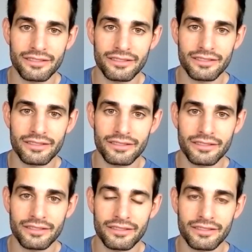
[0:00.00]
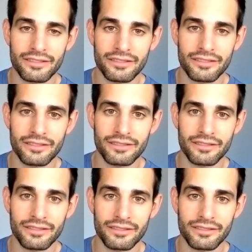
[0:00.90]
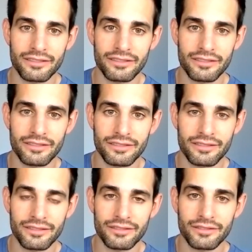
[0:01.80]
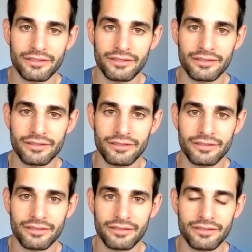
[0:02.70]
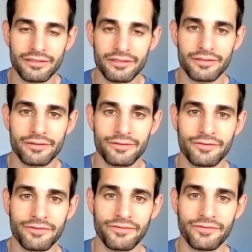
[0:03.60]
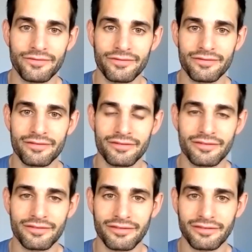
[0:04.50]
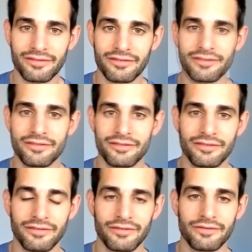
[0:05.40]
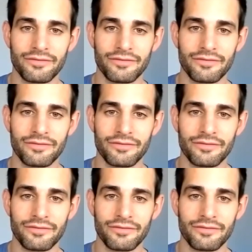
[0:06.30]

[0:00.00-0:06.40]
(silent)